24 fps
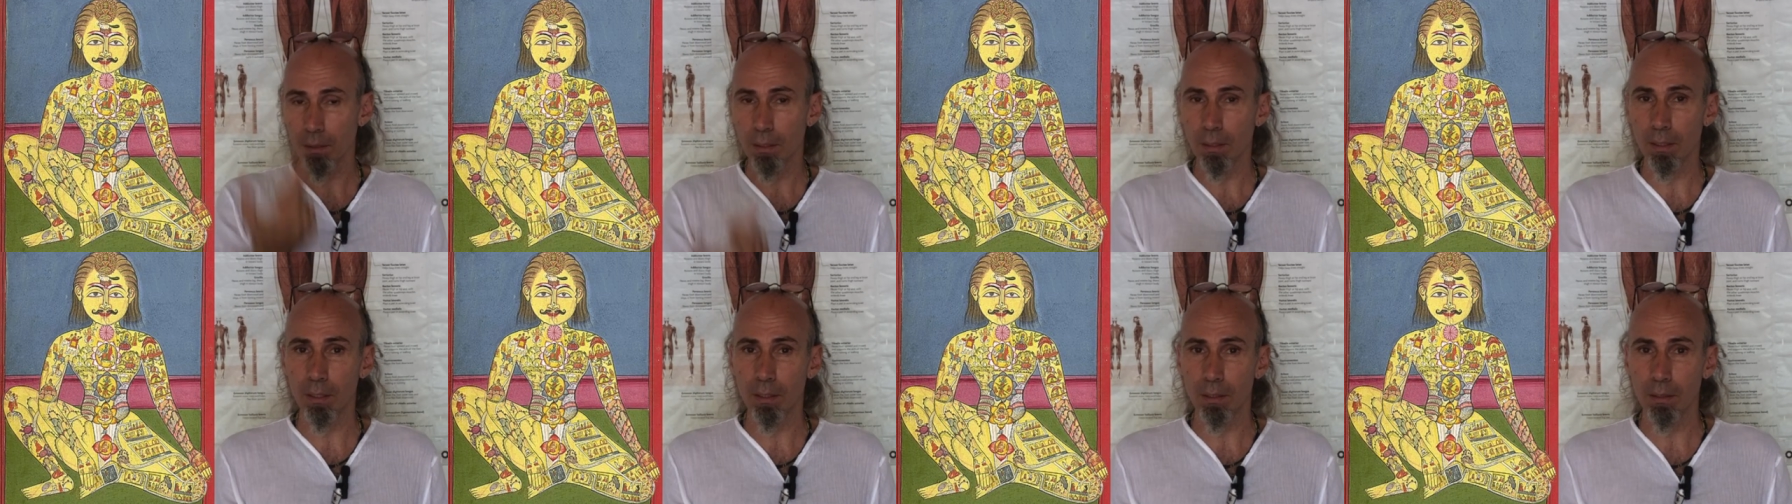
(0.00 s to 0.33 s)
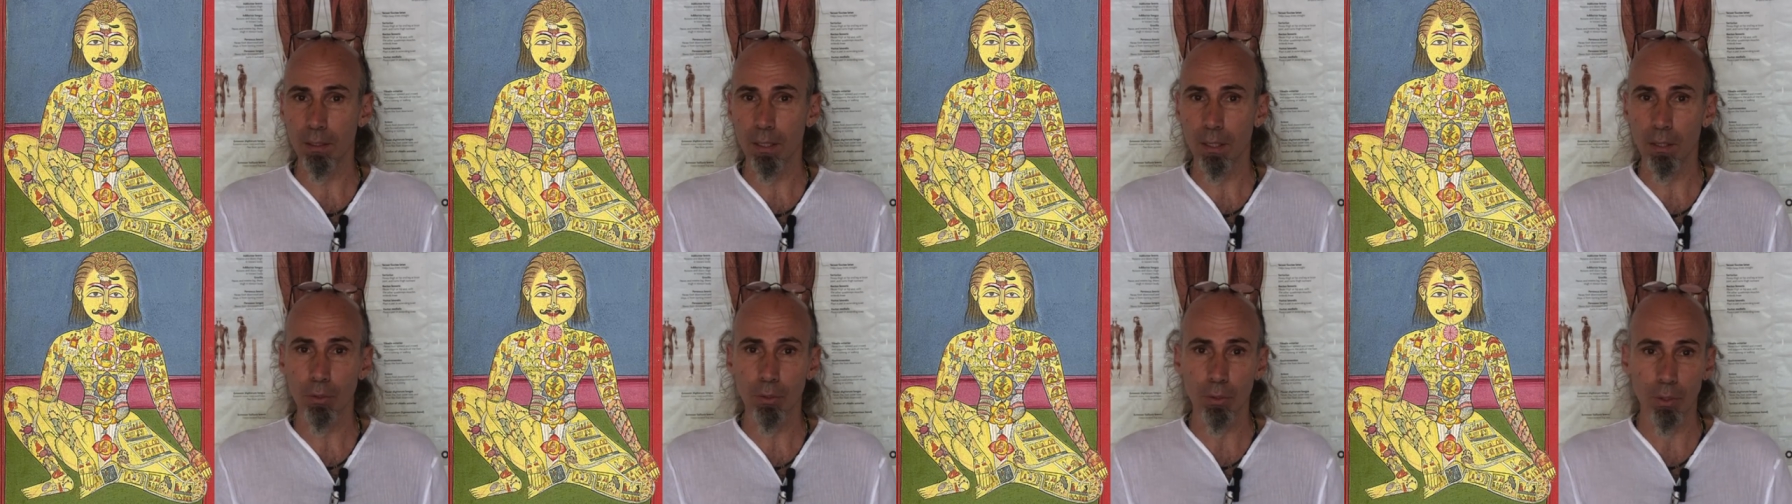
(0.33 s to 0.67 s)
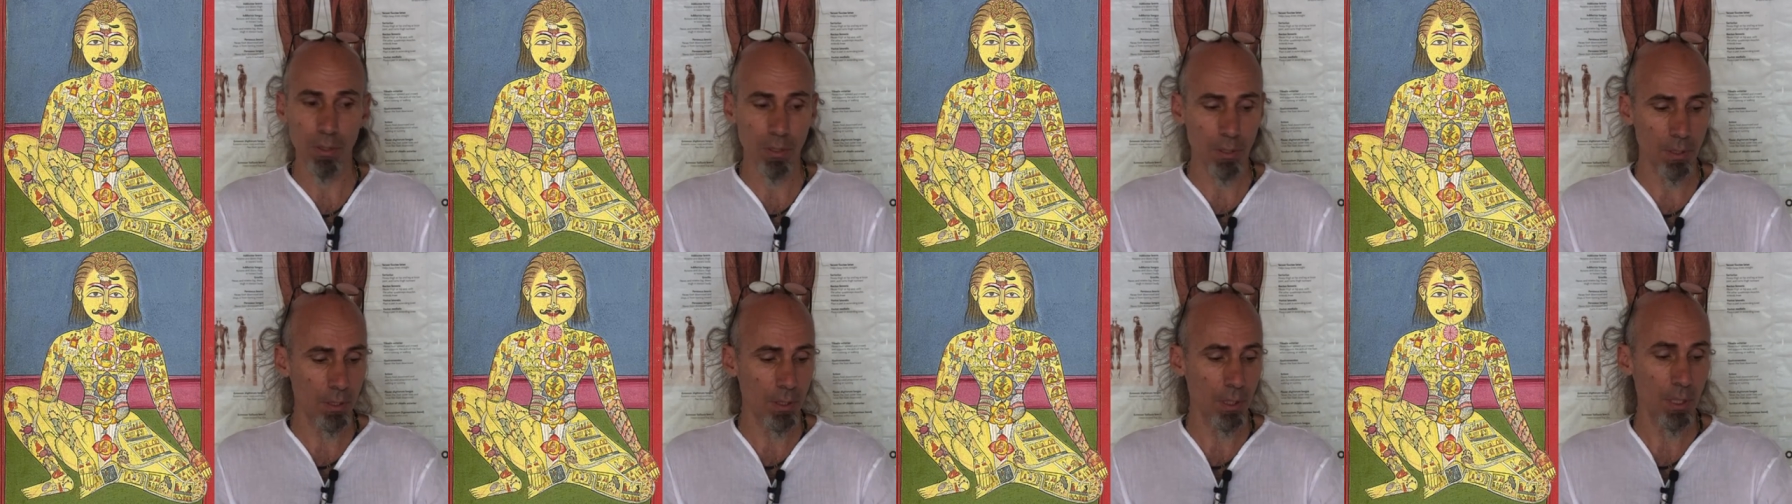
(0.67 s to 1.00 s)
they, the
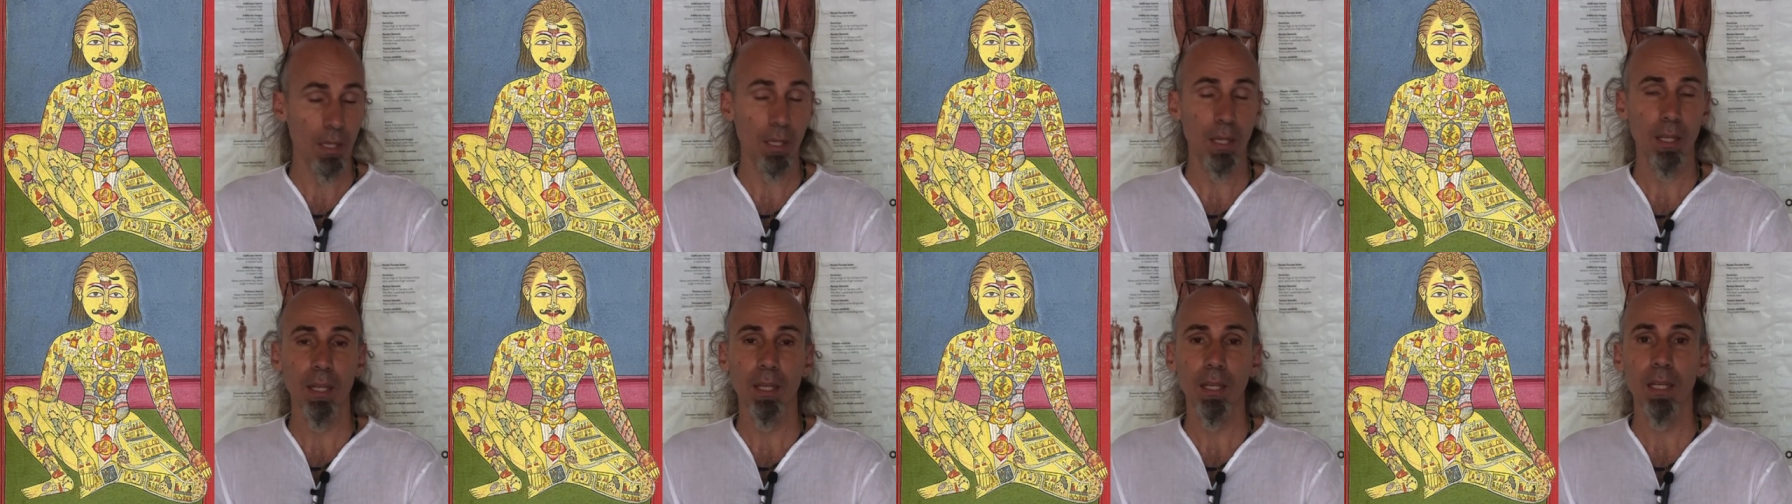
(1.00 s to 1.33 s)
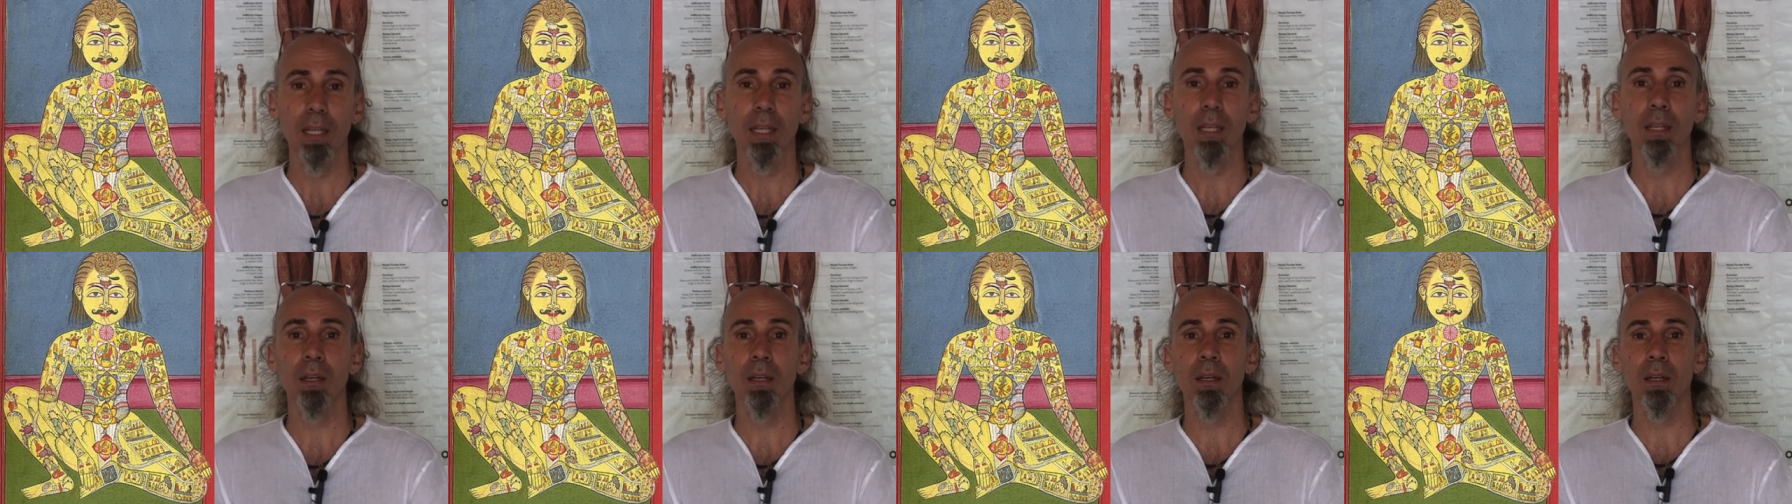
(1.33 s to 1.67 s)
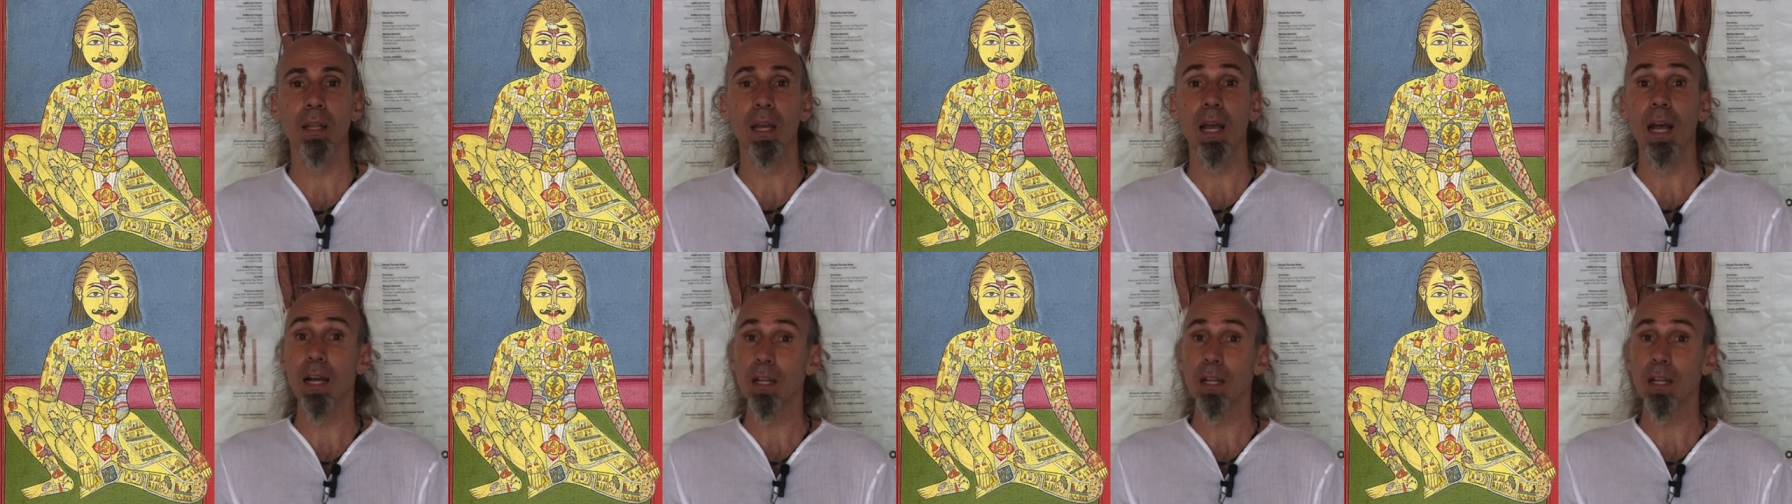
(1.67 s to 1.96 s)
cross in